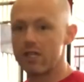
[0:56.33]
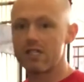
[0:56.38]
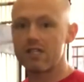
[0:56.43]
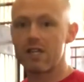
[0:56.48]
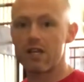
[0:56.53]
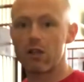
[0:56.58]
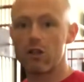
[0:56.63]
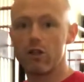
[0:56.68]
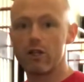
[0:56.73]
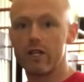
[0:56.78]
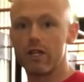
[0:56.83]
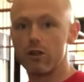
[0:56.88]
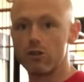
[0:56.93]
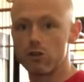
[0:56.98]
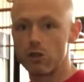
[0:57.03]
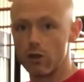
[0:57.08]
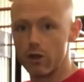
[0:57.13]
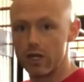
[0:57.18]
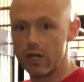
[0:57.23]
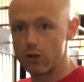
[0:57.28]
take a look here.
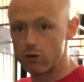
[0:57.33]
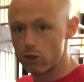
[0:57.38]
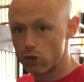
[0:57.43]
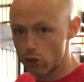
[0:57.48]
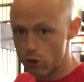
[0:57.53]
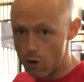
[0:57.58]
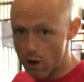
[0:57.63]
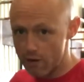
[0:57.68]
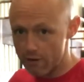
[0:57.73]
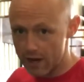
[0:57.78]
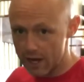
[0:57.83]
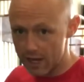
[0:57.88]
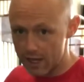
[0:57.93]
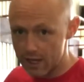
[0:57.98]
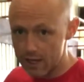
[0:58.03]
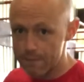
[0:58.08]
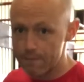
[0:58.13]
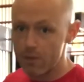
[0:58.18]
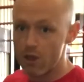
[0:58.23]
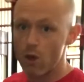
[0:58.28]
So here's your squat rack.
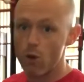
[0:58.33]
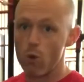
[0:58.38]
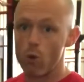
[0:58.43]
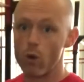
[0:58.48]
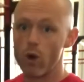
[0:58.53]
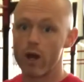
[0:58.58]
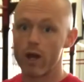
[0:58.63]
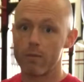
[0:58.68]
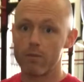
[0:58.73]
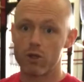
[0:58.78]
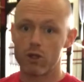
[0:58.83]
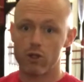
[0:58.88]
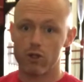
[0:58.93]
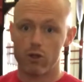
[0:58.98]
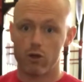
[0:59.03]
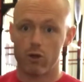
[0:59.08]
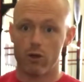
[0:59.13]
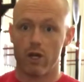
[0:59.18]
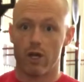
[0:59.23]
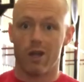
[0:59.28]
What I'm going to
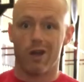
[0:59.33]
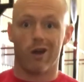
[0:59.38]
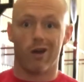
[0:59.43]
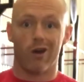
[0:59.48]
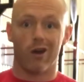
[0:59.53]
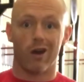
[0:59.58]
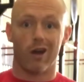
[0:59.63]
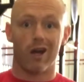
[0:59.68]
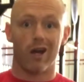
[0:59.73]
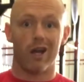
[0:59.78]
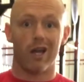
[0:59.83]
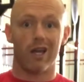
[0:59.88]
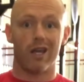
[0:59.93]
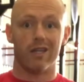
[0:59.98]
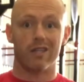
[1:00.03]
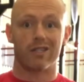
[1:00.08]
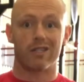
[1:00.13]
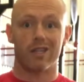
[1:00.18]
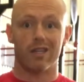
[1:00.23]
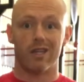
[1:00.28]
do
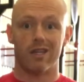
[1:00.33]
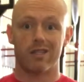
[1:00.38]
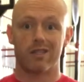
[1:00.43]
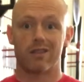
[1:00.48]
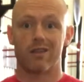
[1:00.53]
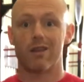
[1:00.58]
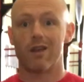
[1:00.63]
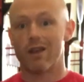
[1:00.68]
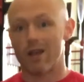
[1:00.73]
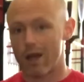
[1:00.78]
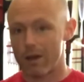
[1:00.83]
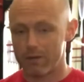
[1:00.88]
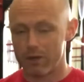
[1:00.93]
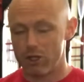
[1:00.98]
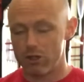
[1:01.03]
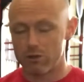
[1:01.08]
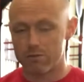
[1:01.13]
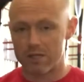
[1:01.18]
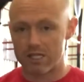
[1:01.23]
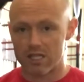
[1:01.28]
is I'm going to
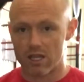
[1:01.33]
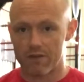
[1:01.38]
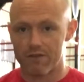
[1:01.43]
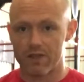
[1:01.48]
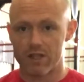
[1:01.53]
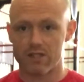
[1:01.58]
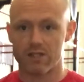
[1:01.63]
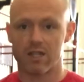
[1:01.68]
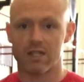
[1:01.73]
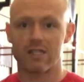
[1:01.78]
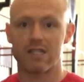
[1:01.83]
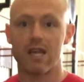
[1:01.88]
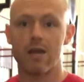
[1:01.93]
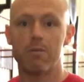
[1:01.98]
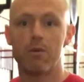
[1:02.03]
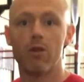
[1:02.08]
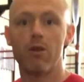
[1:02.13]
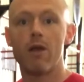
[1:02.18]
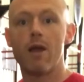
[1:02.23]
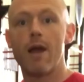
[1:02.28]
use myself as an
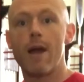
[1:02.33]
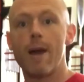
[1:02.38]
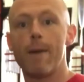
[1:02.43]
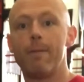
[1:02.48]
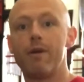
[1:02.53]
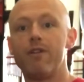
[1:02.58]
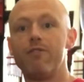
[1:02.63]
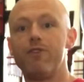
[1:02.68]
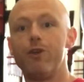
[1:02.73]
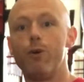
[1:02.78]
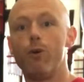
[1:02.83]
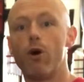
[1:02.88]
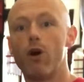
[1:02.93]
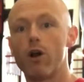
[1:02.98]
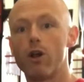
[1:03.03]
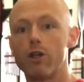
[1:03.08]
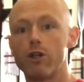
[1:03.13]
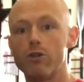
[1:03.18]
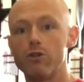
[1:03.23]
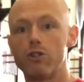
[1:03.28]
example, but if you
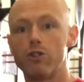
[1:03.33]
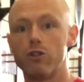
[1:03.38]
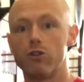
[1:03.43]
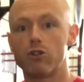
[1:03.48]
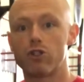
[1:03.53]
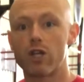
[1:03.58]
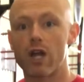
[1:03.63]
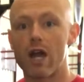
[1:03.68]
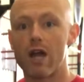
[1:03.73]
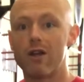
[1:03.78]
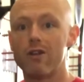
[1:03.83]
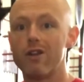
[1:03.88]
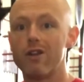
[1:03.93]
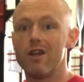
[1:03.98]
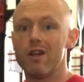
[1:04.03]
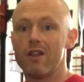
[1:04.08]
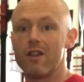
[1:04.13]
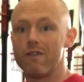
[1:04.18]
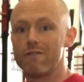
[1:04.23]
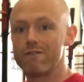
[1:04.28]
are using your child,
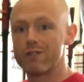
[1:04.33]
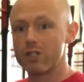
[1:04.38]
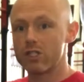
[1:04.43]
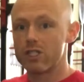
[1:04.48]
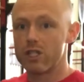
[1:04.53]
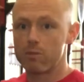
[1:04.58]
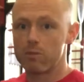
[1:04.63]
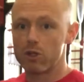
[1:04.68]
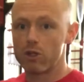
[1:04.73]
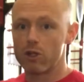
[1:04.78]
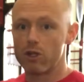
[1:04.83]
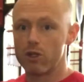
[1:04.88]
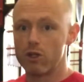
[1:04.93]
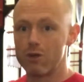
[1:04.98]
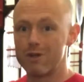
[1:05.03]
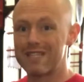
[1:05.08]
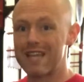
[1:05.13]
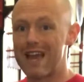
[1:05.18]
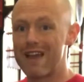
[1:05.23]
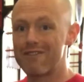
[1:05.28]
the first step you're going to do
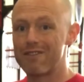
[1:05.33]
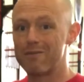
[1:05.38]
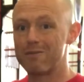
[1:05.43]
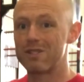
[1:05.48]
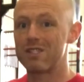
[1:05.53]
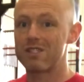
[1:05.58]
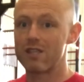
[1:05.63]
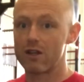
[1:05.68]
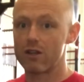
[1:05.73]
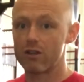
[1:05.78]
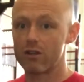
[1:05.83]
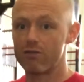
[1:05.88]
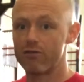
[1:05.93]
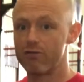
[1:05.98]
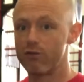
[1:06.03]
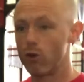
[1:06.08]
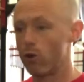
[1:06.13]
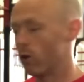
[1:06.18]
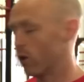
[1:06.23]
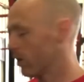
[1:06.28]
is have them sit on the
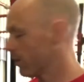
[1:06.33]
floor